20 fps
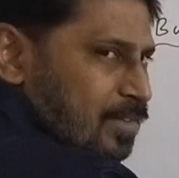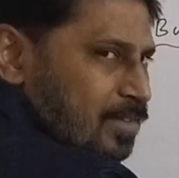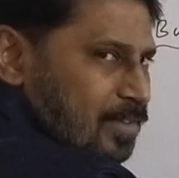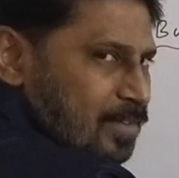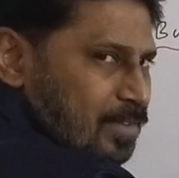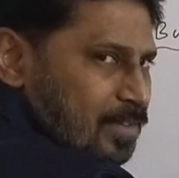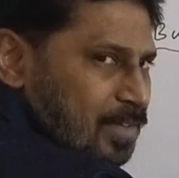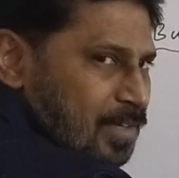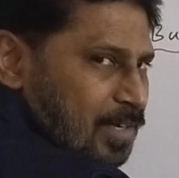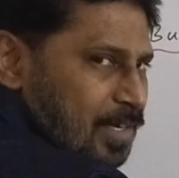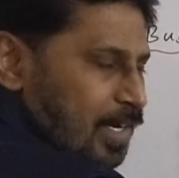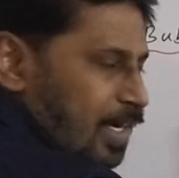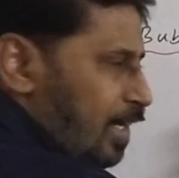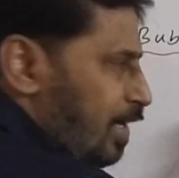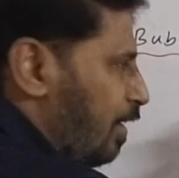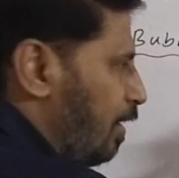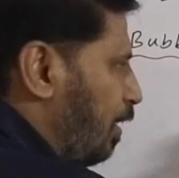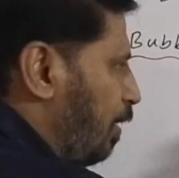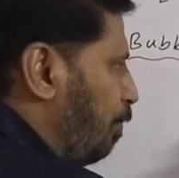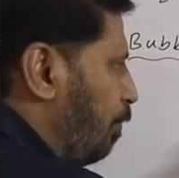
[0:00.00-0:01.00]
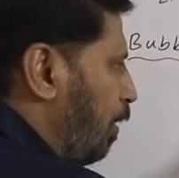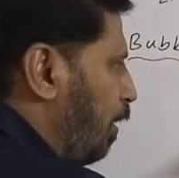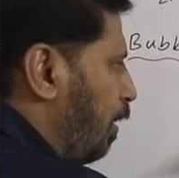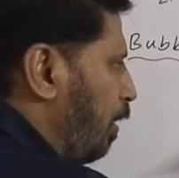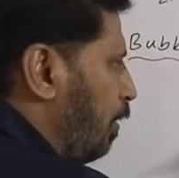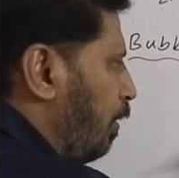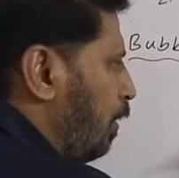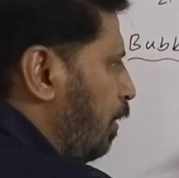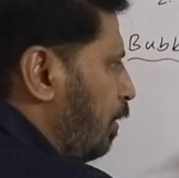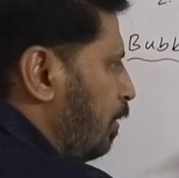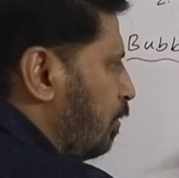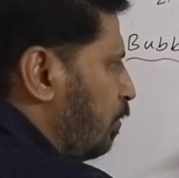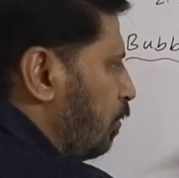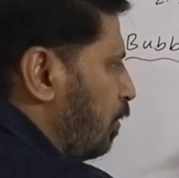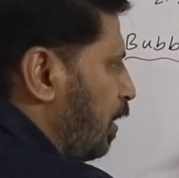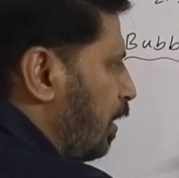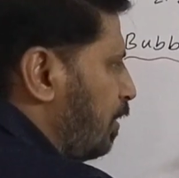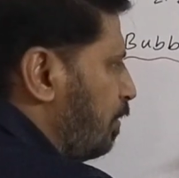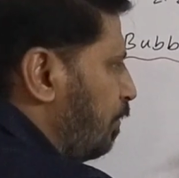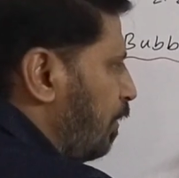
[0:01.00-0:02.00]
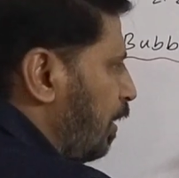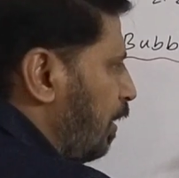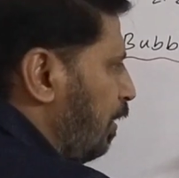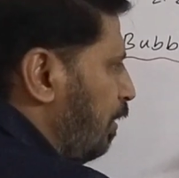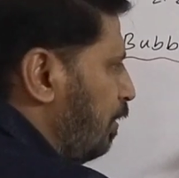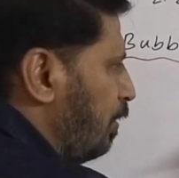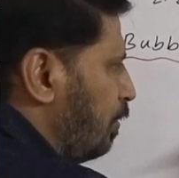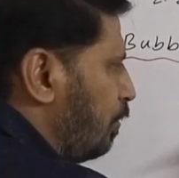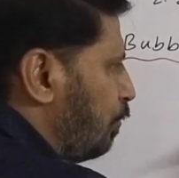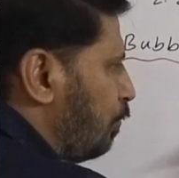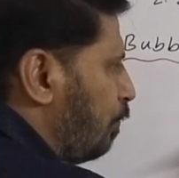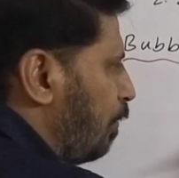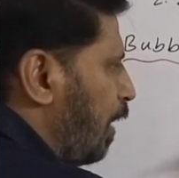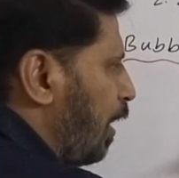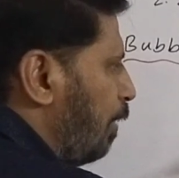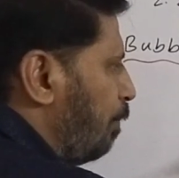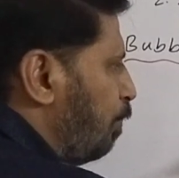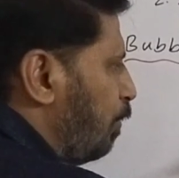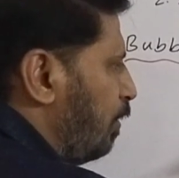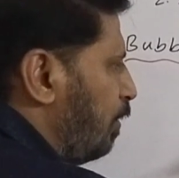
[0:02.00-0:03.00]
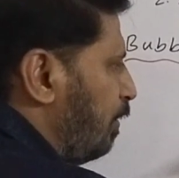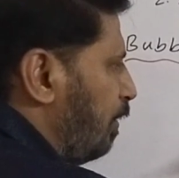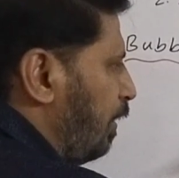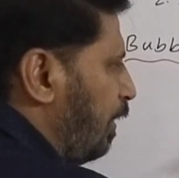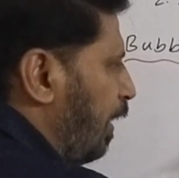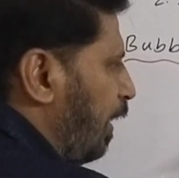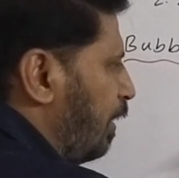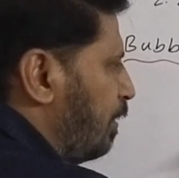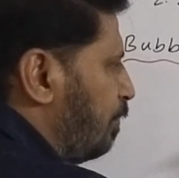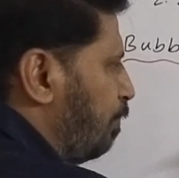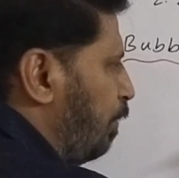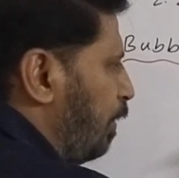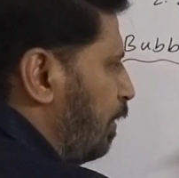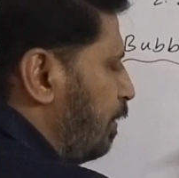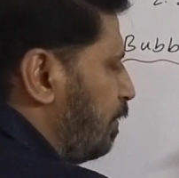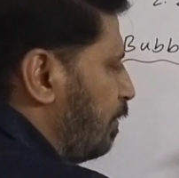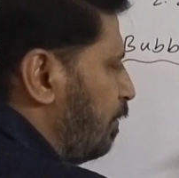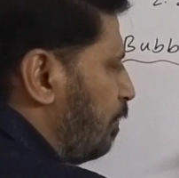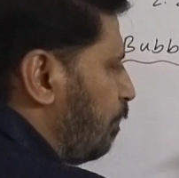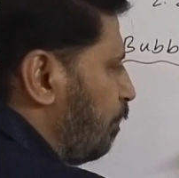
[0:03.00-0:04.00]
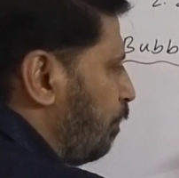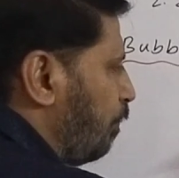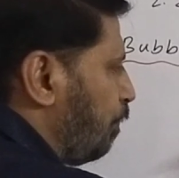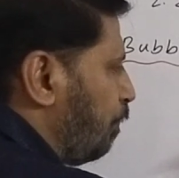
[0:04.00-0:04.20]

is greater number. So that's why swap takes place.